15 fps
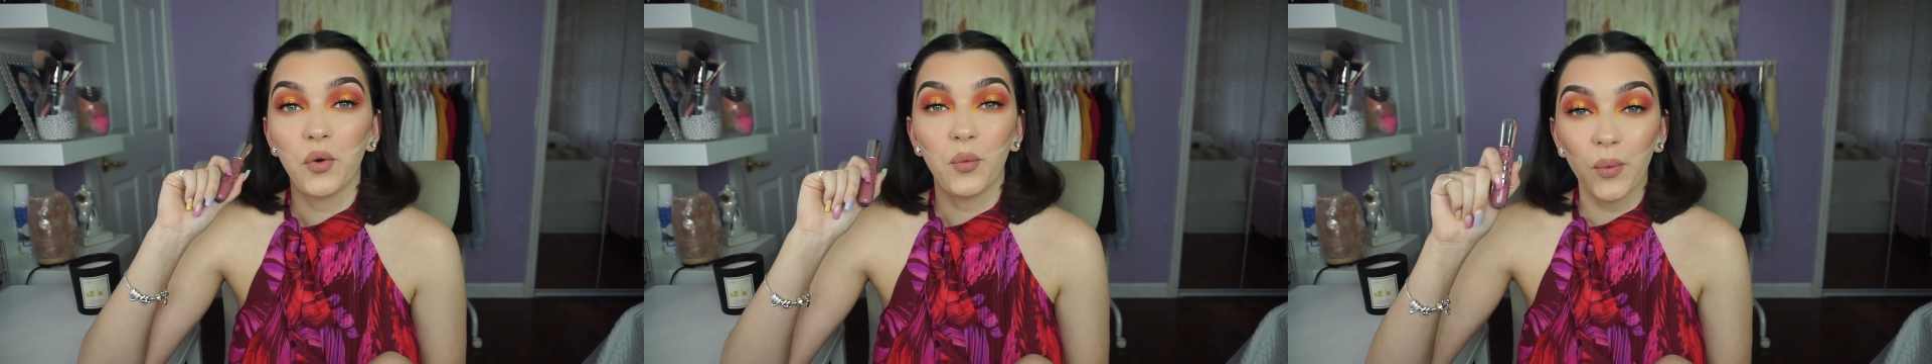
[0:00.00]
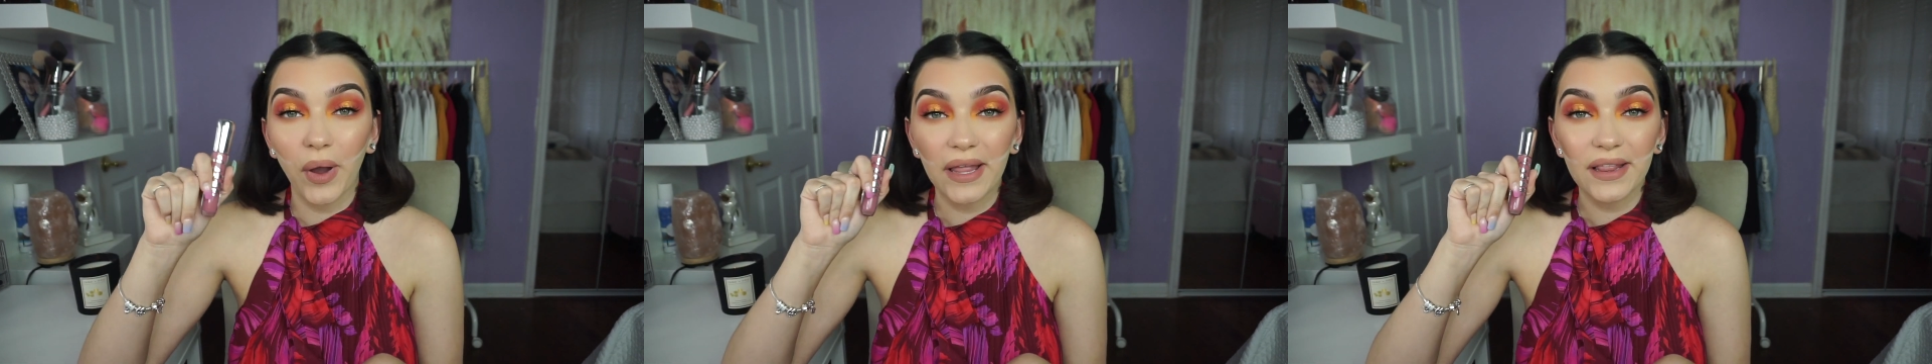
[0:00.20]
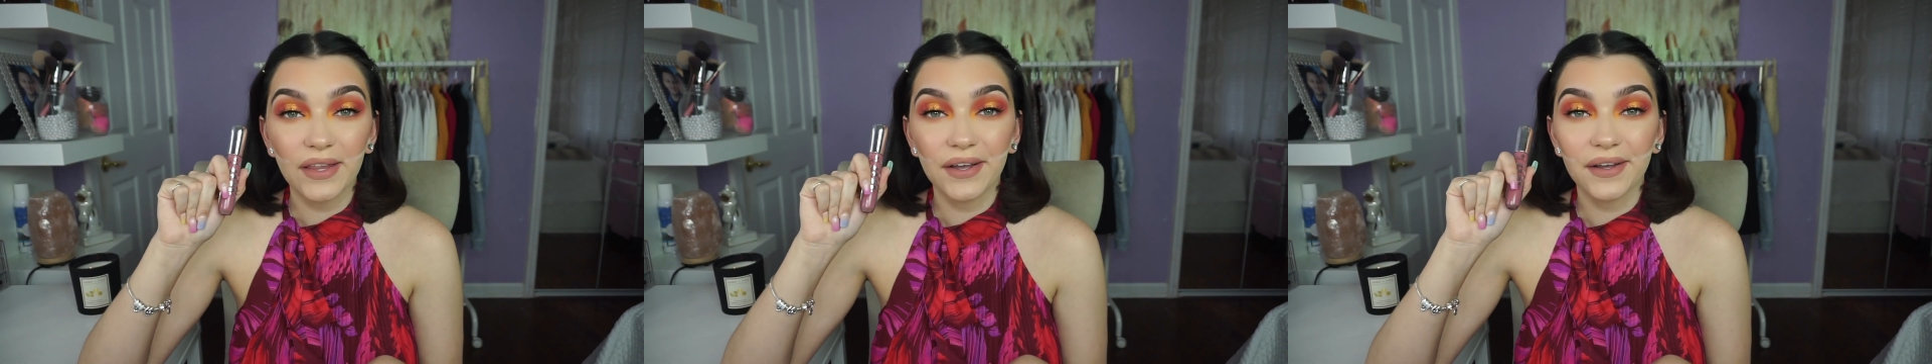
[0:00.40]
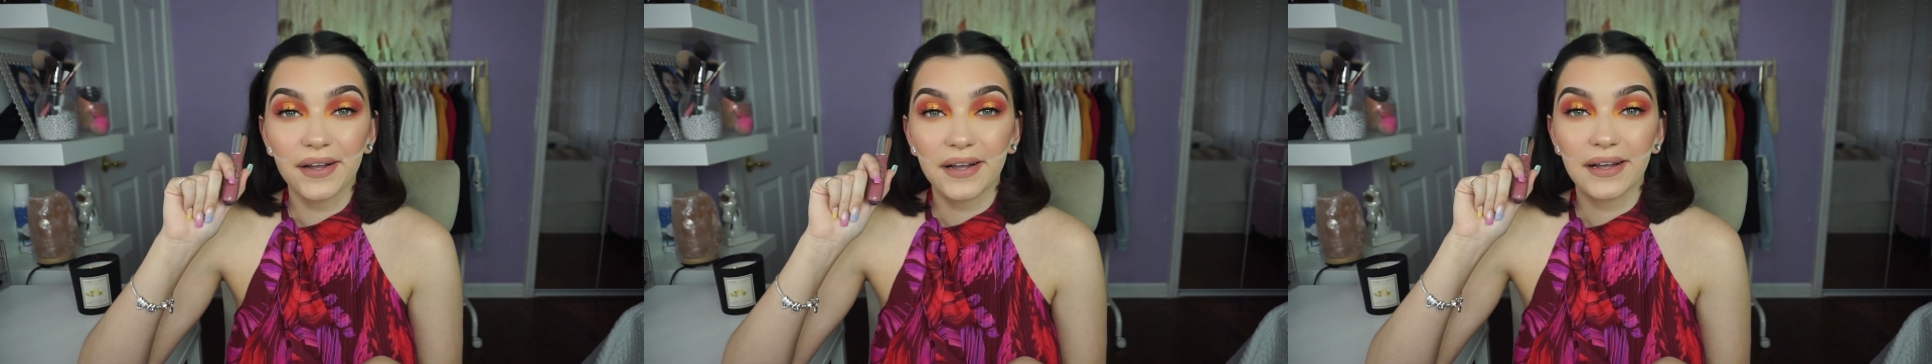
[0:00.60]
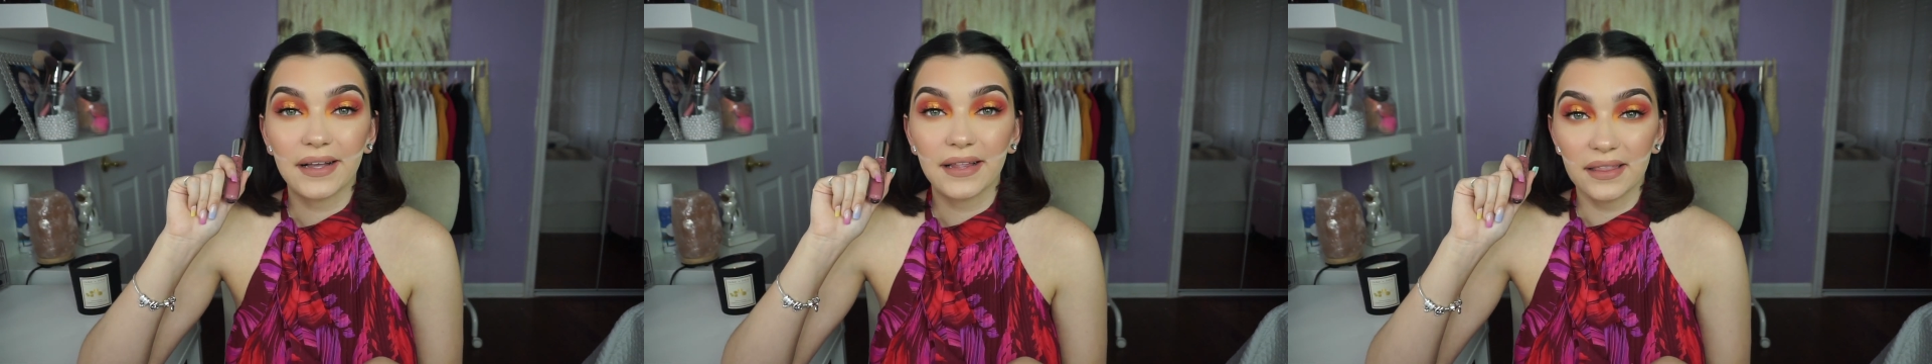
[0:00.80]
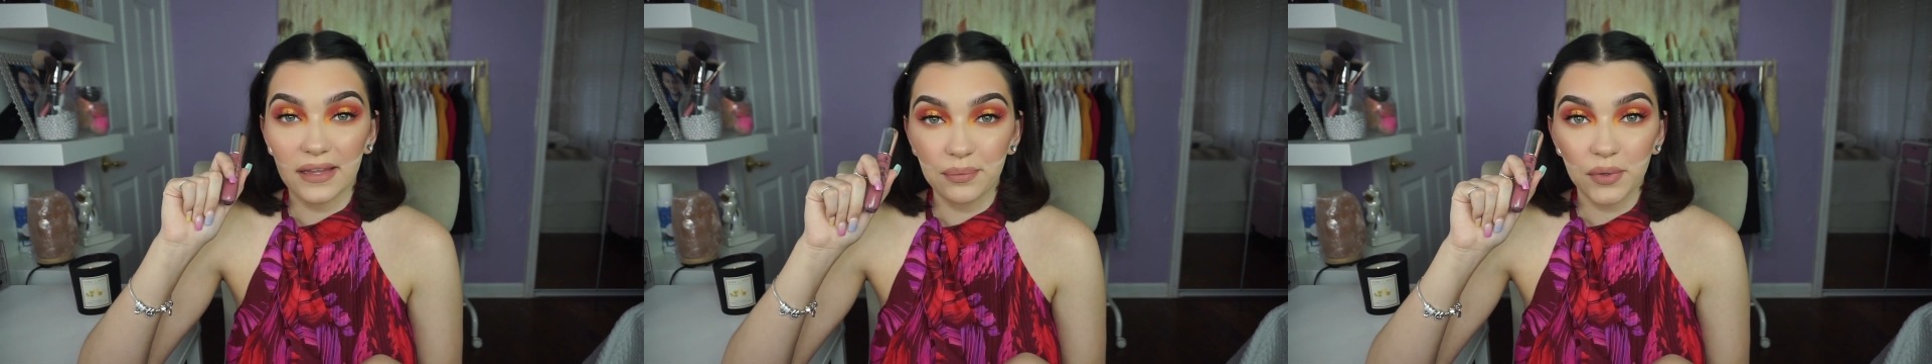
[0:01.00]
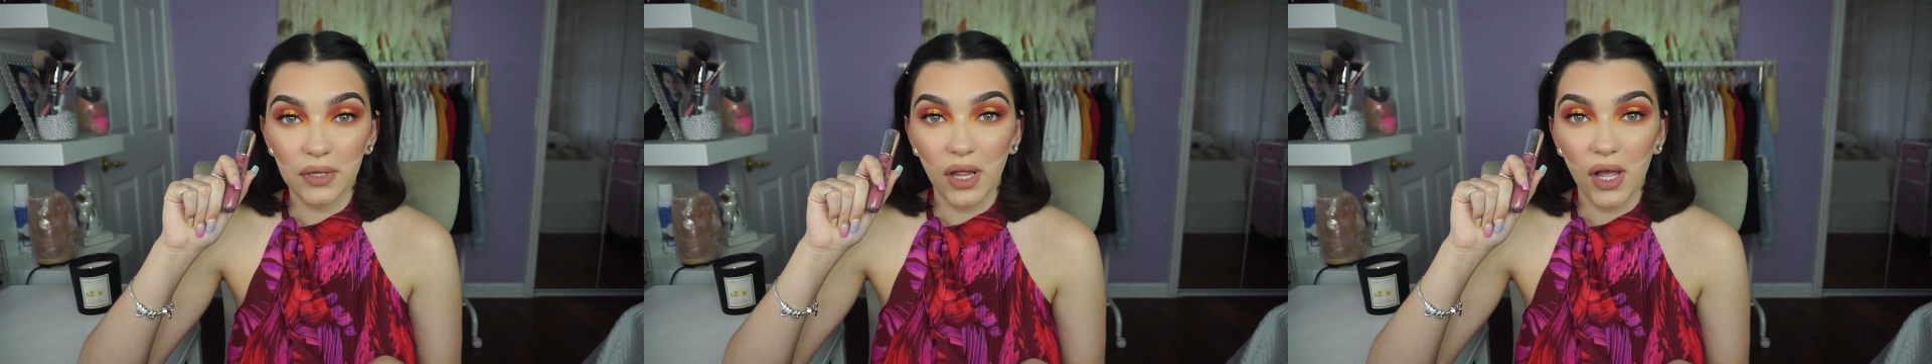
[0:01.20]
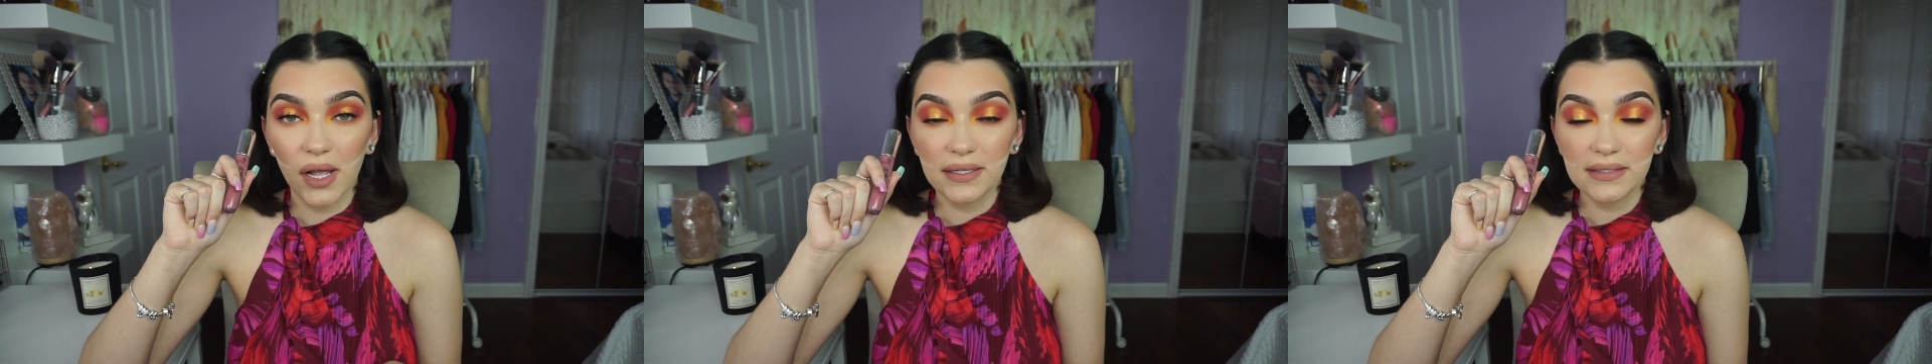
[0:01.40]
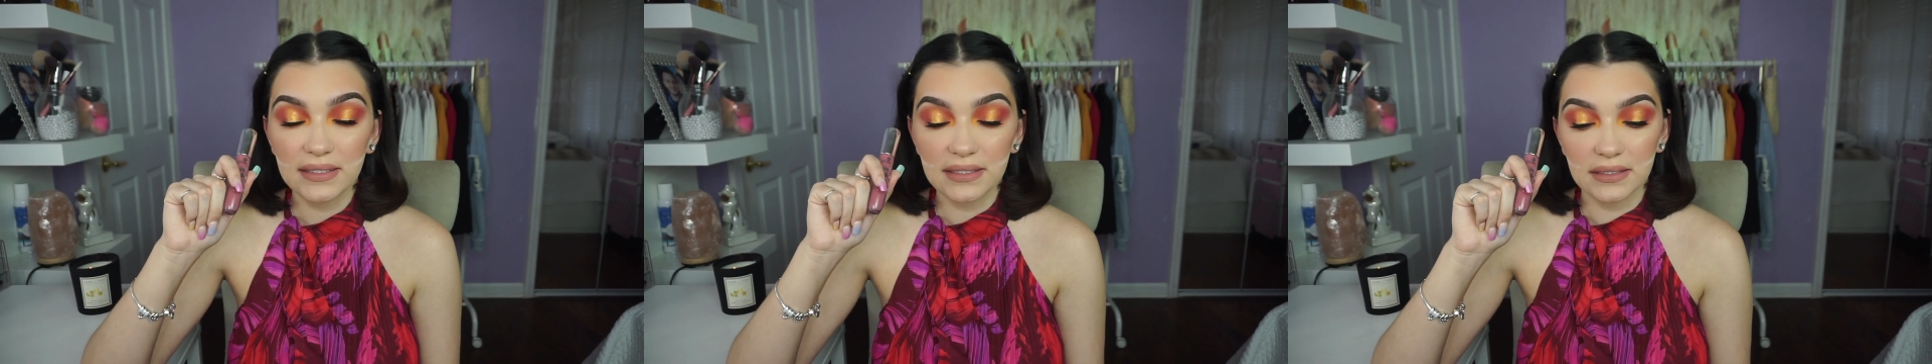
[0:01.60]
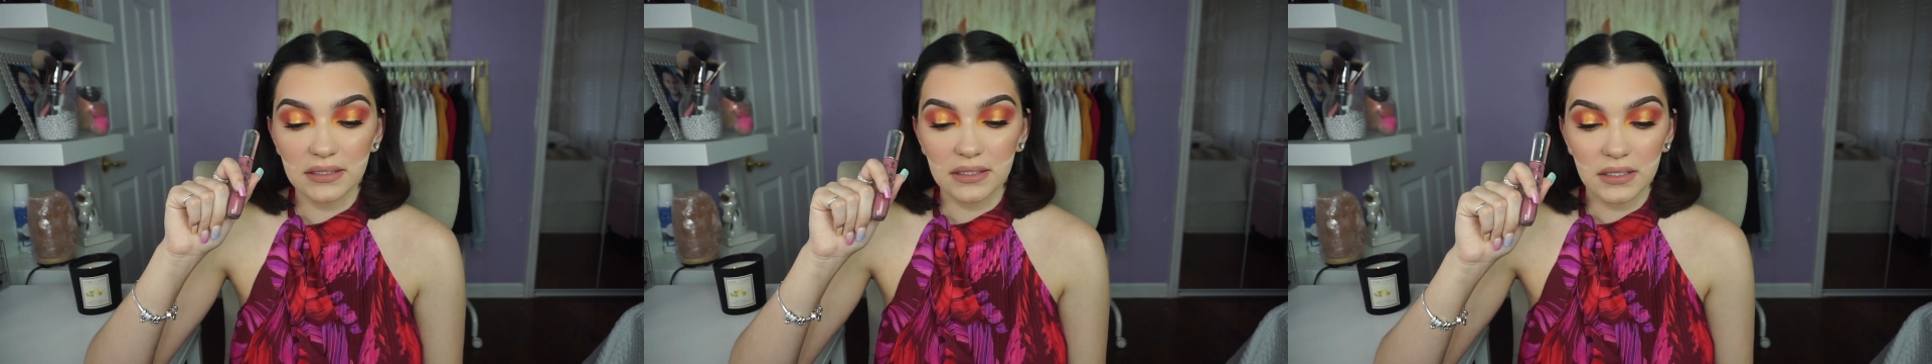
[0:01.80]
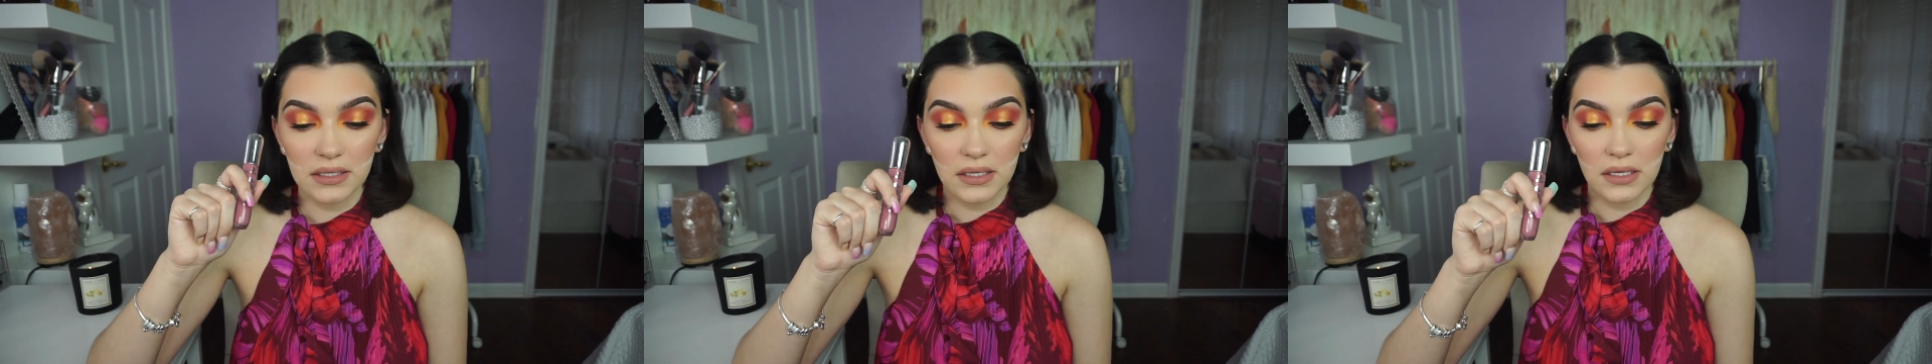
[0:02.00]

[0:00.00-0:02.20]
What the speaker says: Wet Look Lip Gloss.